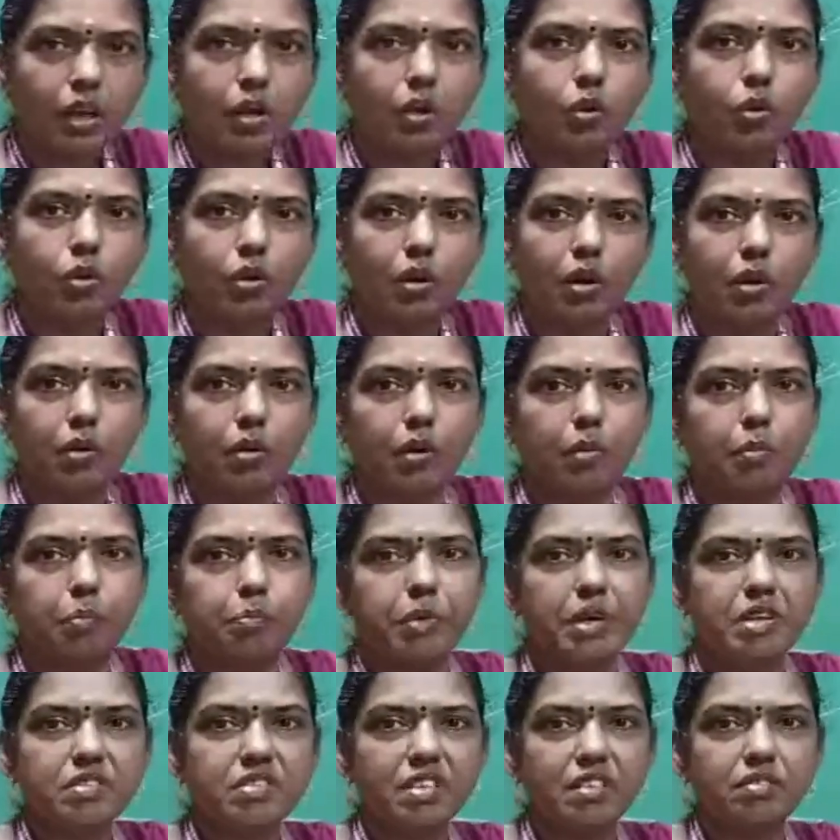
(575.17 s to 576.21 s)
the
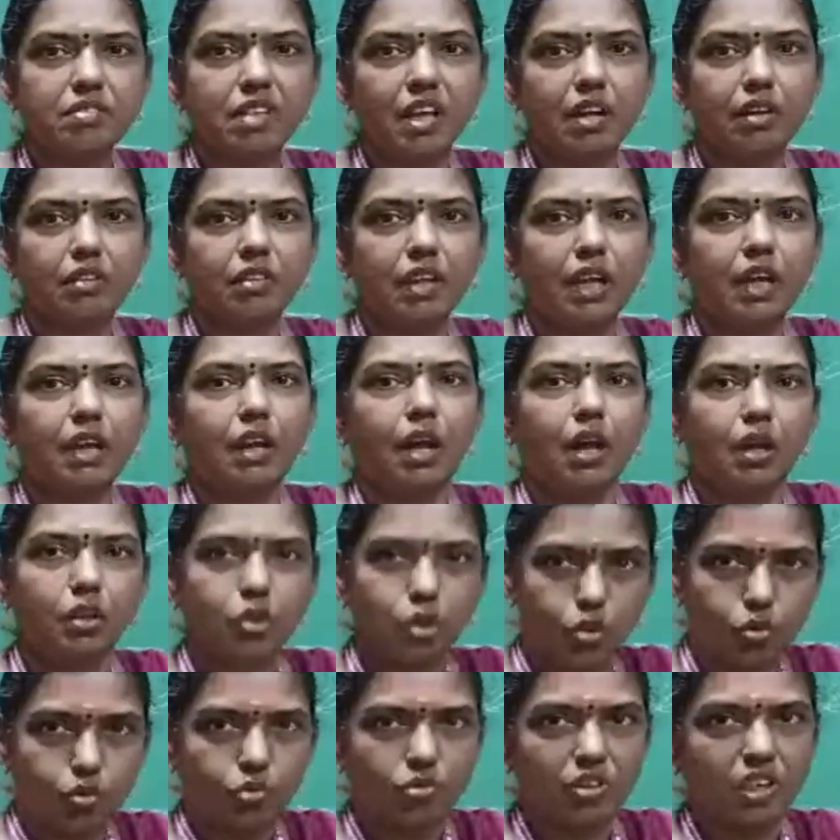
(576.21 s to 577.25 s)
persons are there or the
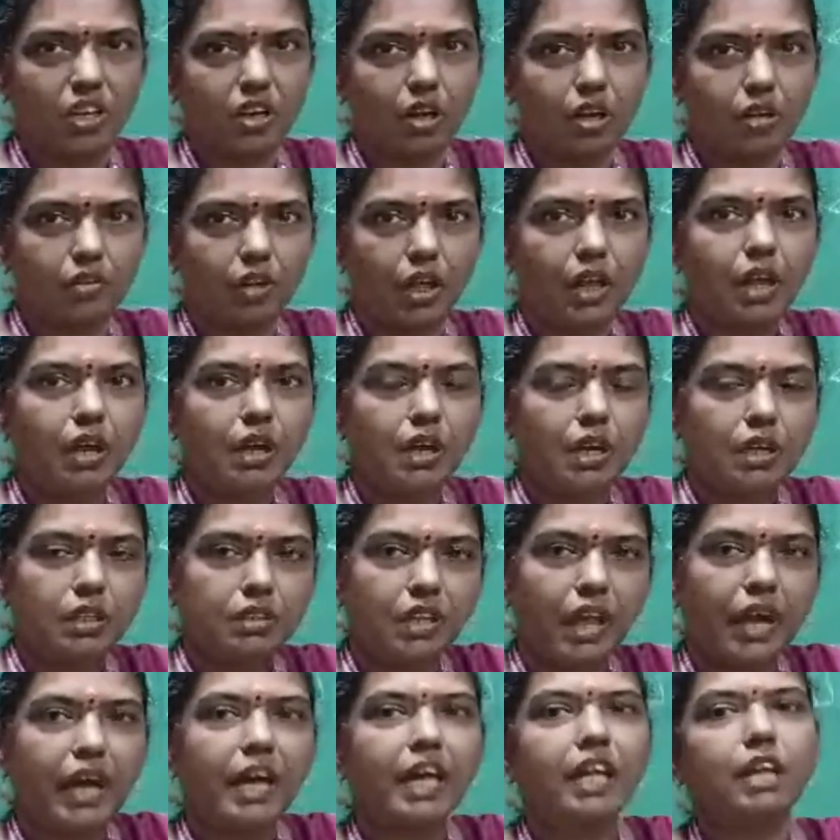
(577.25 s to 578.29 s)
user are
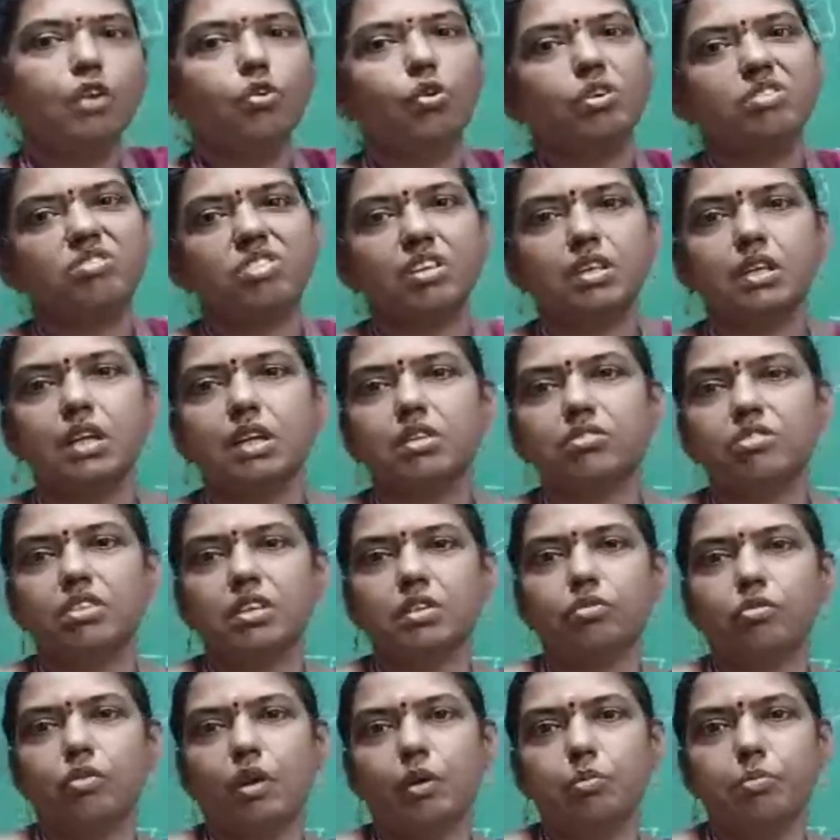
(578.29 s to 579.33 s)
there your signal
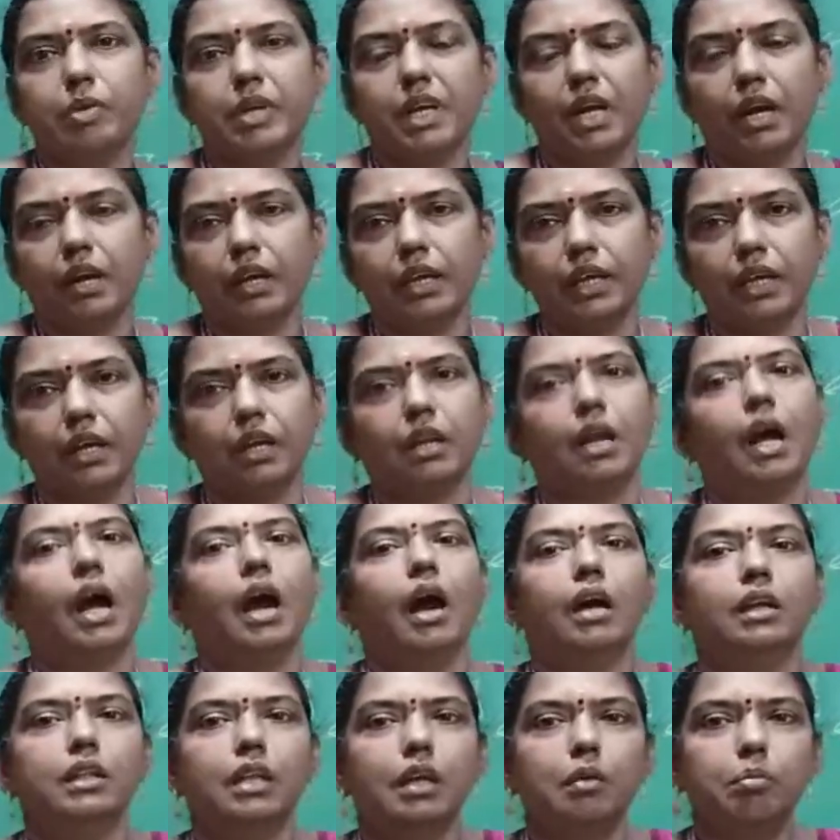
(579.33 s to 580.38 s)
strength will be higher.
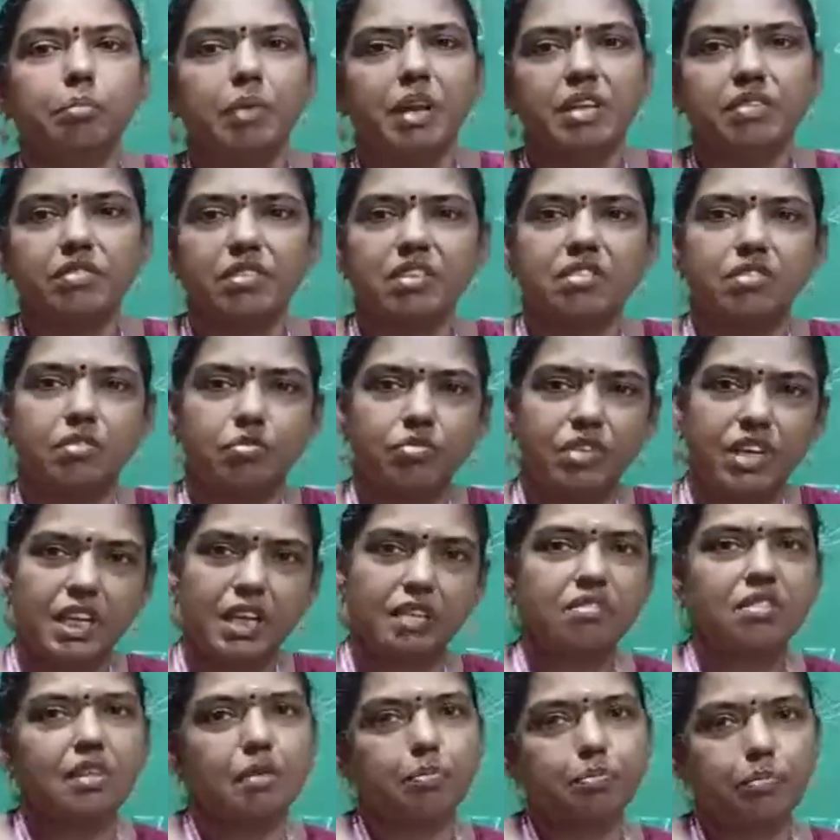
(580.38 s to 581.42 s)
Other places we
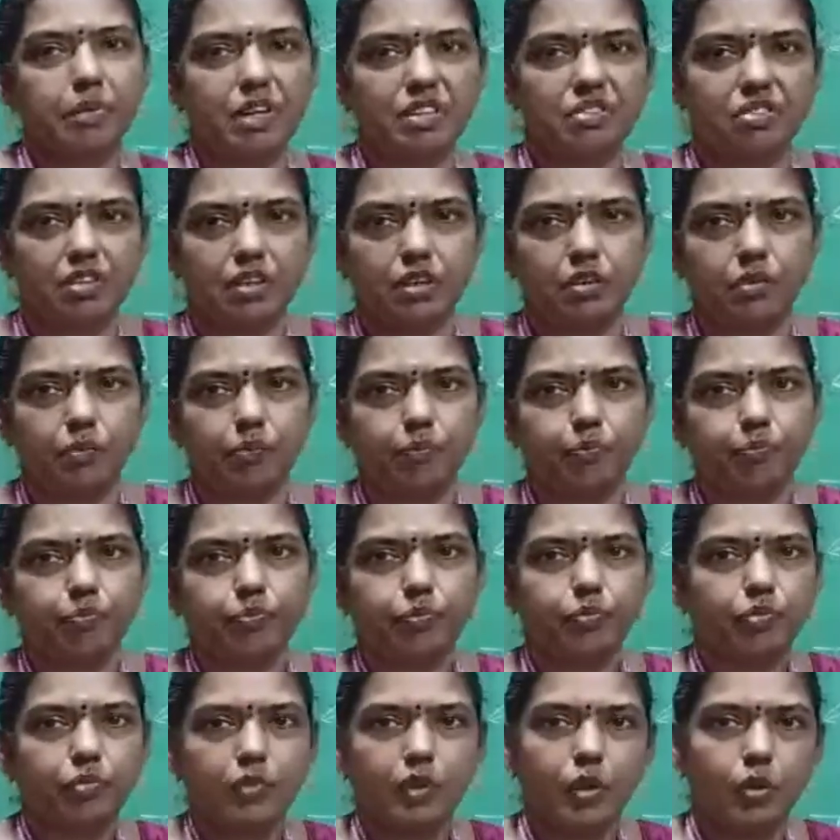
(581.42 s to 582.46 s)
can suppress it.
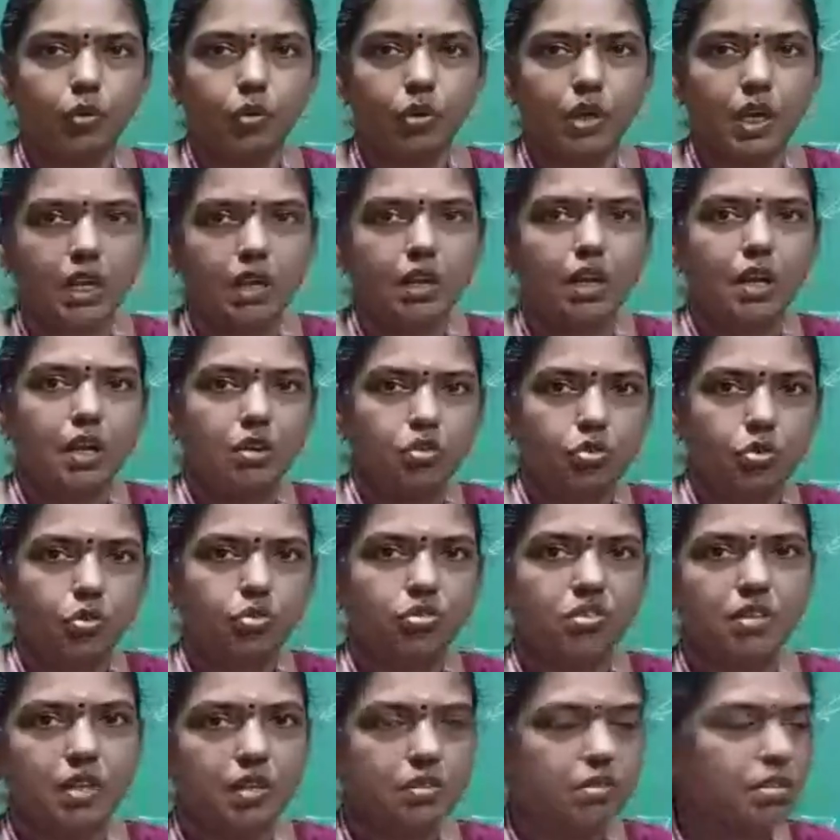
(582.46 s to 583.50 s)
Okay, so
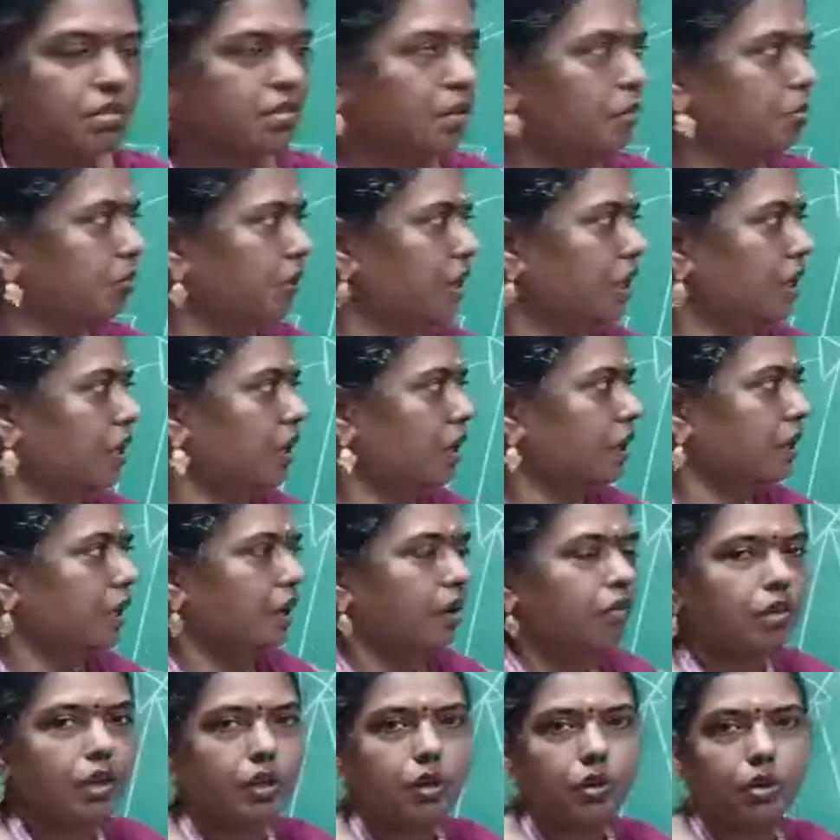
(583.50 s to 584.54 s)
this is the main idea
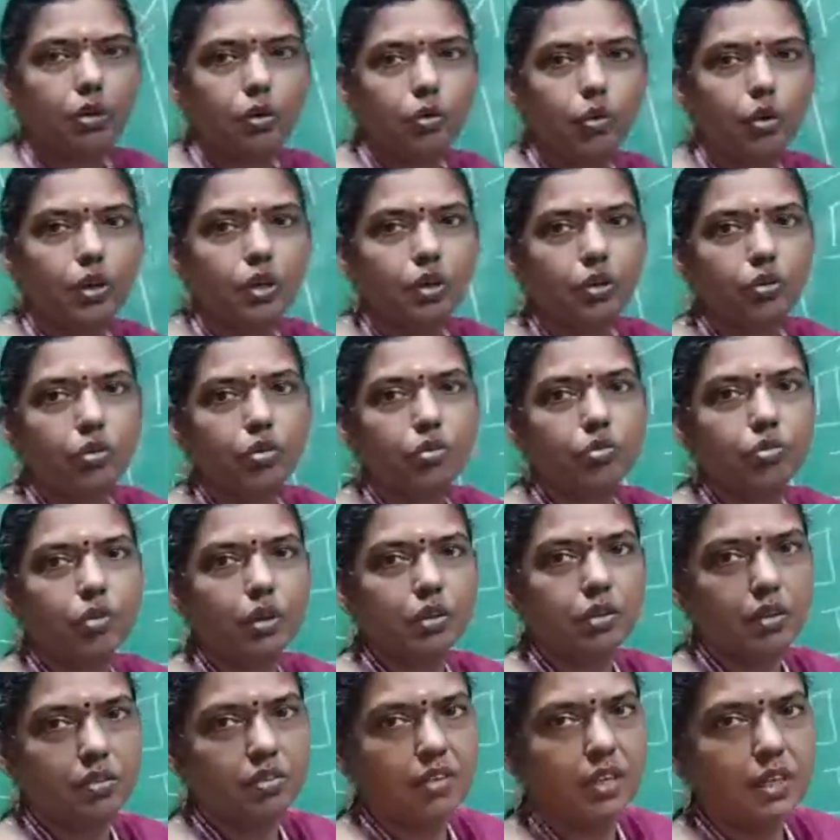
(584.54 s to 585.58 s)
when you are going to use for
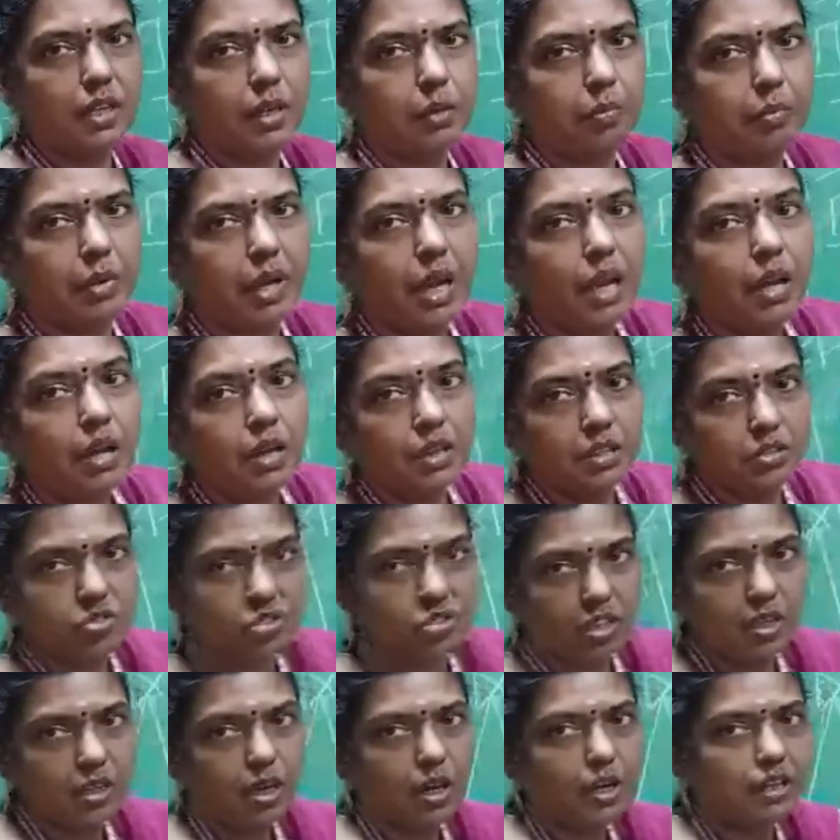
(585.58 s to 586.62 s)
the CDMA.
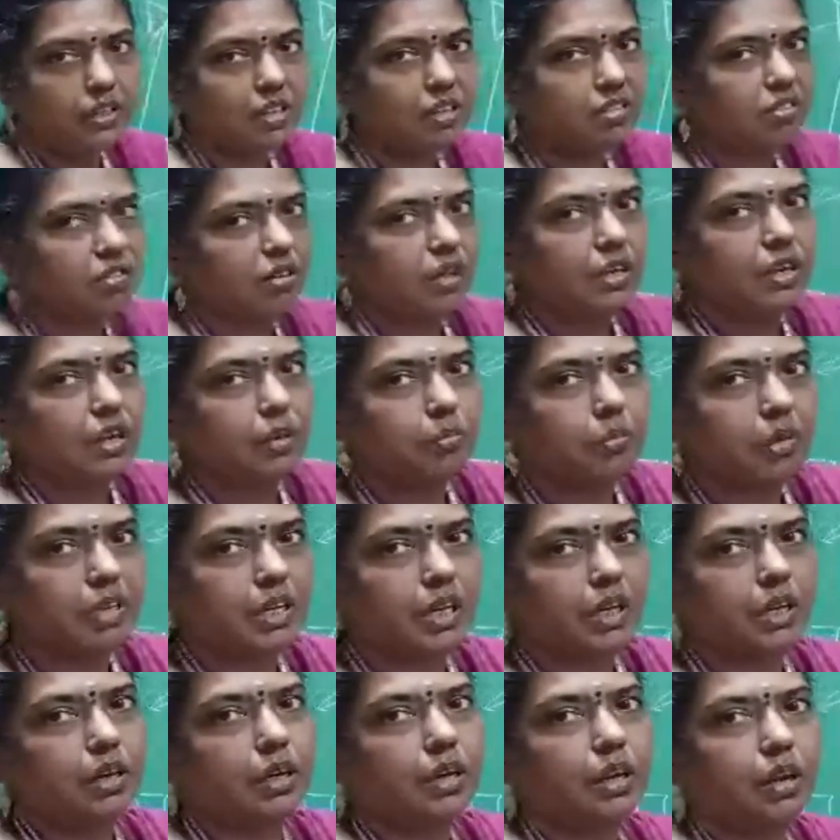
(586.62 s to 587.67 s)
Generally, the CDMA
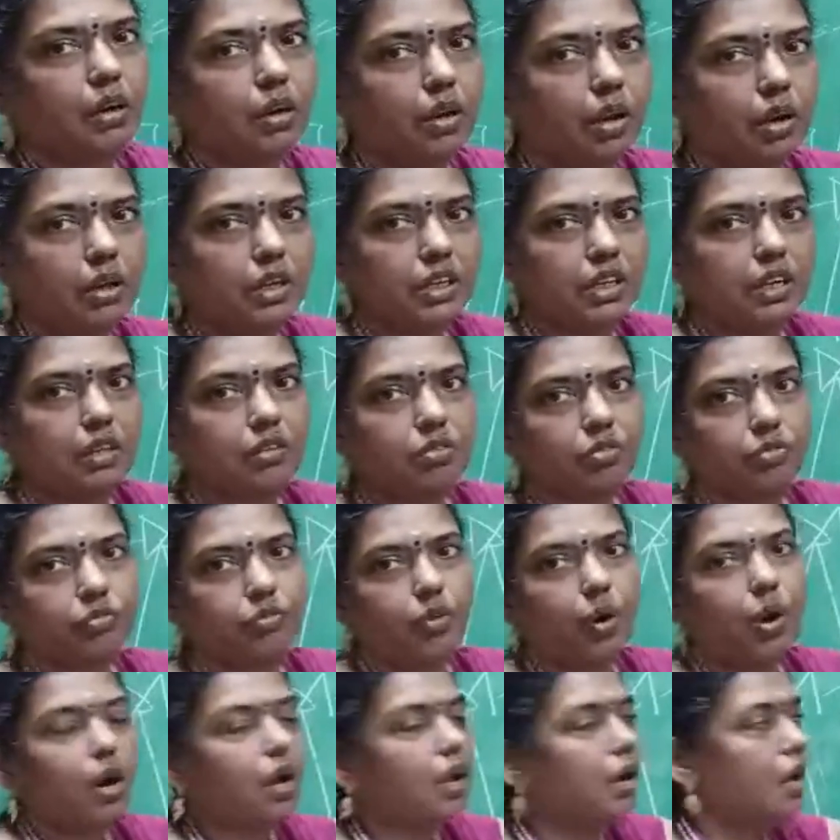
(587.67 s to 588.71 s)
technique and all, it is
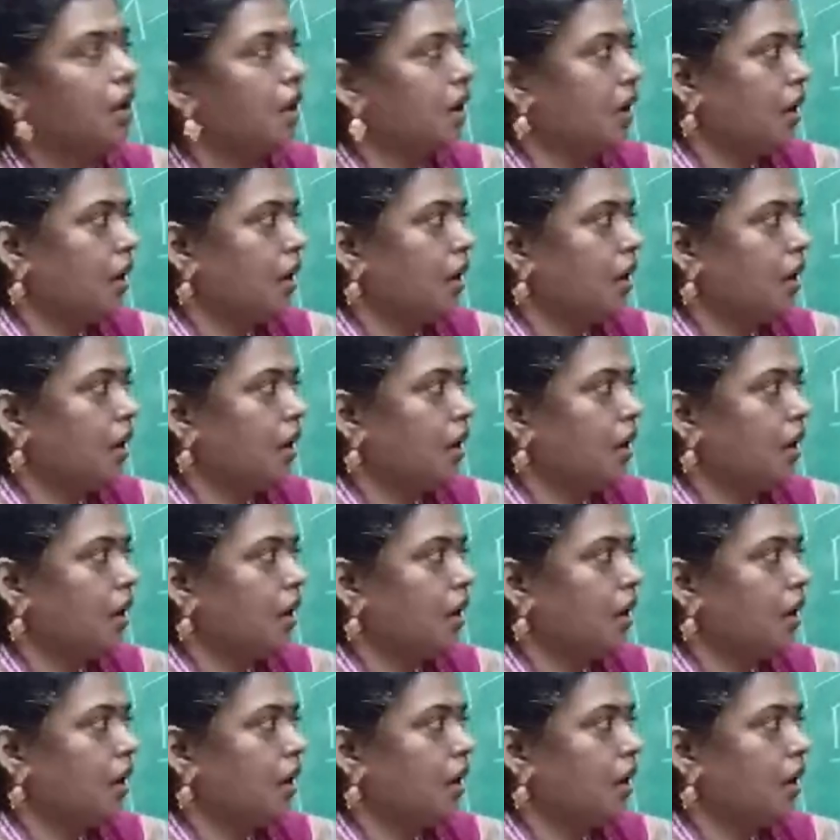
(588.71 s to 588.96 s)
for